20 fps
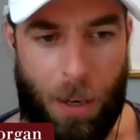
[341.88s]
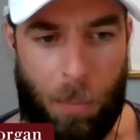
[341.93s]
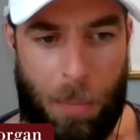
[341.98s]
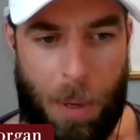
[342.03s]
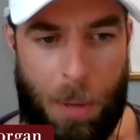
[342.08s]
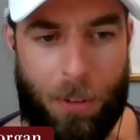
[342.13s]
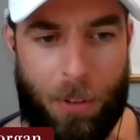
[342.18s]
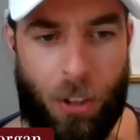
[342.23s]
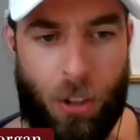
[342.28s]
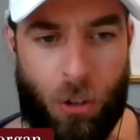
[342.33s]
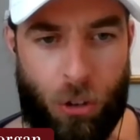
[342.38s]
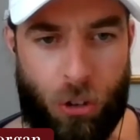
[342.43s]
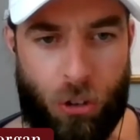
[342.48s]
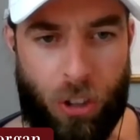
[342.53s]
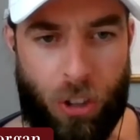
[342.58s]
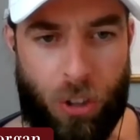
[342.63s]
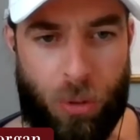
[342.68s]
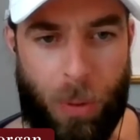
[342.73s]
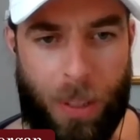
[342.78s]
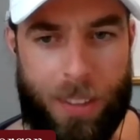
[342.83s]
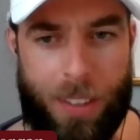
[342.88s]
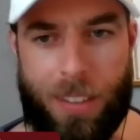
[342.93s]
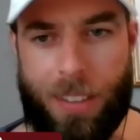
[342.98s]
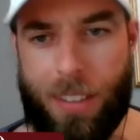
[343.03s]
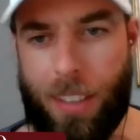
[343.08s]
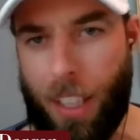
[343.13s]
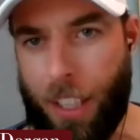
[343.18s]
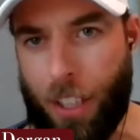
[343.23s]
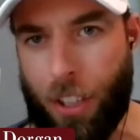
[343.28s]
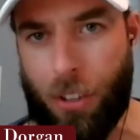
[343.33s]
maybe the neutrals wanted
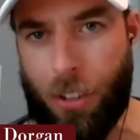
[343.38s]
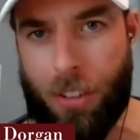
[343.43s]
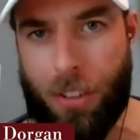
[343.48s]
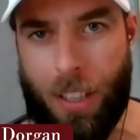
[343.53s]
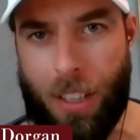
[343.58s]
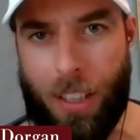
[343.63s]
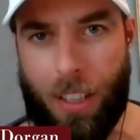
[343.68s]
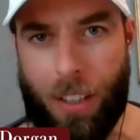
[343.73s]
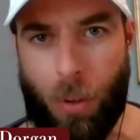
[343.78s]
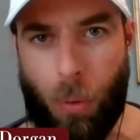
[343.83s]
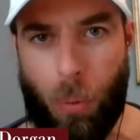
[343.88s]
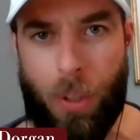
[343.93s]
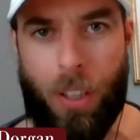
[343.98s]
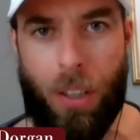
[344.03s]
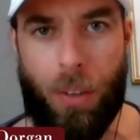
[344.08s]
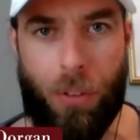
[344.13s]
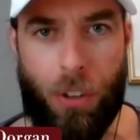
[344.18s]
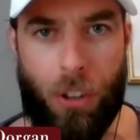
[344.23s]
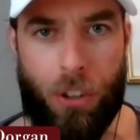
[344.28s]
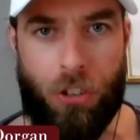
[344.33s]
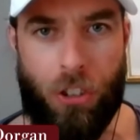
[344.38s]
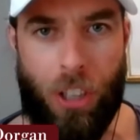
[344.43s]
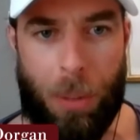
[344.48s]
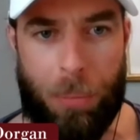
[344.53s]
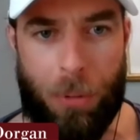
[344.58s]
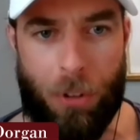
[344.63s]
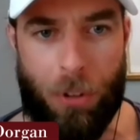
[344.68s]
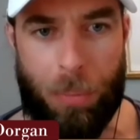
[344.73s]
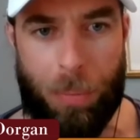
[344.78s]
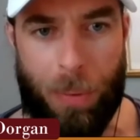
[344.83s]
Sligo to win their first
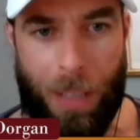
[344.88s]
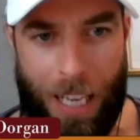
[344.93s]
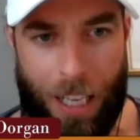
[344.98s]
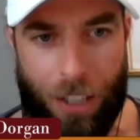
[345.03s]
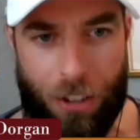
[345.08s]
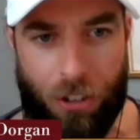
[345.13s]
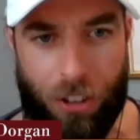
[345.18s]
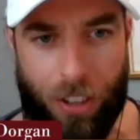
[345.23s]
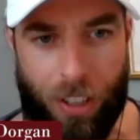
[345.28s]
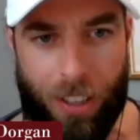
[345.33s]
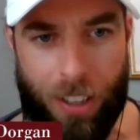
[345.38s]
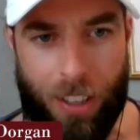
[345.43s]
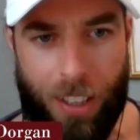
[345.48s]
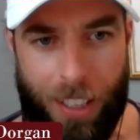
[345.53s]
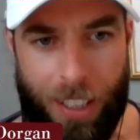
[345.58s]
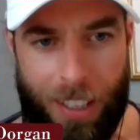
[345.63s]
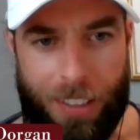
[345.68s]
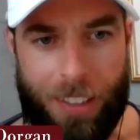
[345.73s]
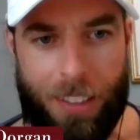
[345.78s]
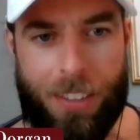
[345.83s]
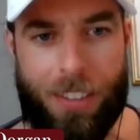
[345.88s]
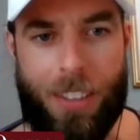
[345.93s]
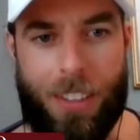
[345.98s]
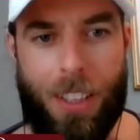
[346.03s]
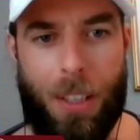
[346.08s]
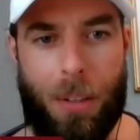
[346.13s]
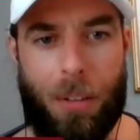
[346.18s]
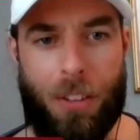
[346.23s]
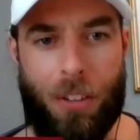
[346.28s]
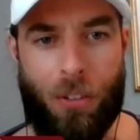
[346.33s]
championship last year. This
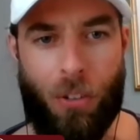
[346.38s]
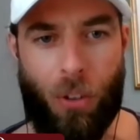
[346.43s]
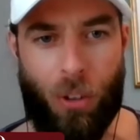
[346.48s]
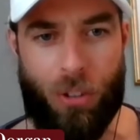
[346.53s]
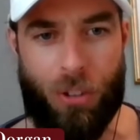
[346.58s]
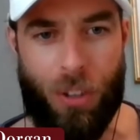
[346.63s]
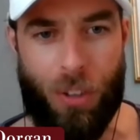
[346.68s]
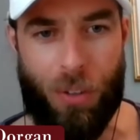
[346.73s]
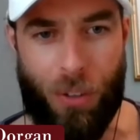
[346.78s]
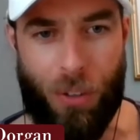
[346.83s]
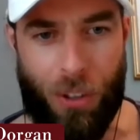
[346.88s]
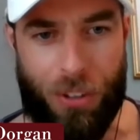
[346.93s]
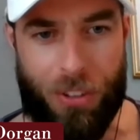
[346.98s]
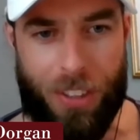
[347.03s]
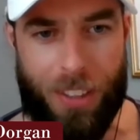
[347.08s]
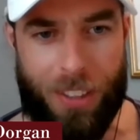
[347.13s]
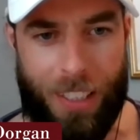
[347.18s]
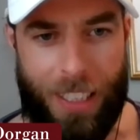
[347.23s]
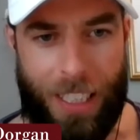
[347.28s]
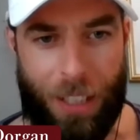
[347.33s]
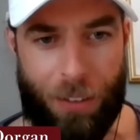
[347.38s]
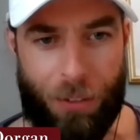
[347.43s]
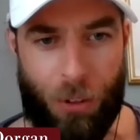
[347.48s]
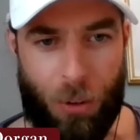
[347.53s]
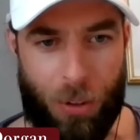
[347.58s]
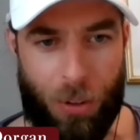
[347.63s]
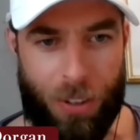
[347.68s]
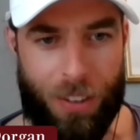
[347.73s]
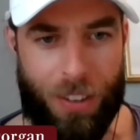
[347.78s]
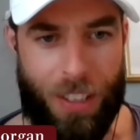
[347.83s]
year, the roles are reversed. I think
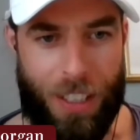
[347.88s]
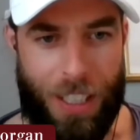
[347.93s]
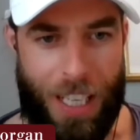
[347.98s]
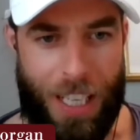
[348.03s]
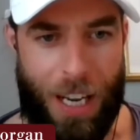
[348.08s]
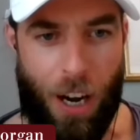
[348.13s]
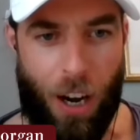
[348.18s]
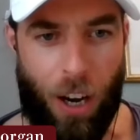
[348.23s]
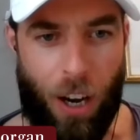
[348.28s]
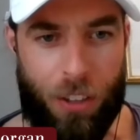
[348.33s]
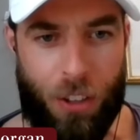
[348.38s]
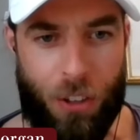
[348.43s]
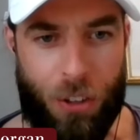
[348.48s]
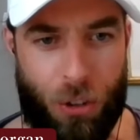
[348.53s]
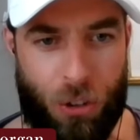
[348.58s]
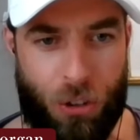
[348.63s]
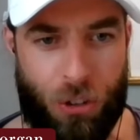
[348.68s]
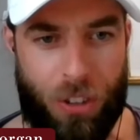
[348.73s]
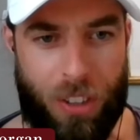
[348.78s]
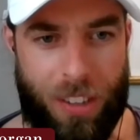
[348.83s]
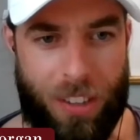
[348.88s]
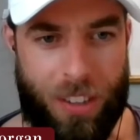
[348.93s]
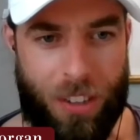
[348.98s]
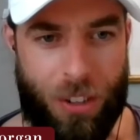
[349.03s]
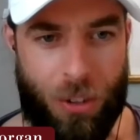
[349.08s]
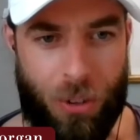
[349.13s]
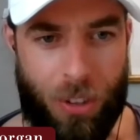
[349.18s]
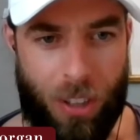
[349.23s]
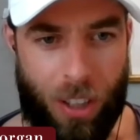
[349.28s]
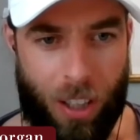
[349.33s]
all the neutrals in
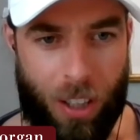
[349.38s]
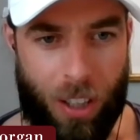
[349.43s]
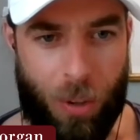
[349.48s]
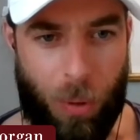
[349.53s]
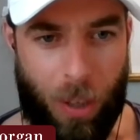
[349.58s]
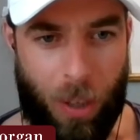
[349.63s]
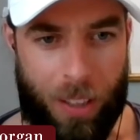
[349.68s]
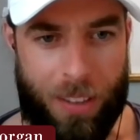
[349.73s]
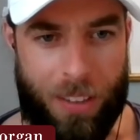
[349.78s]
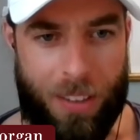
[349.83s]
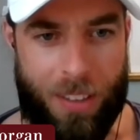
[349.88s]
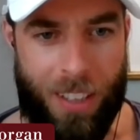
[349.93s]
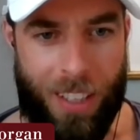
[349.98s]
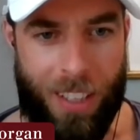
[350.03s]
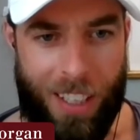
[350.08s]
New York want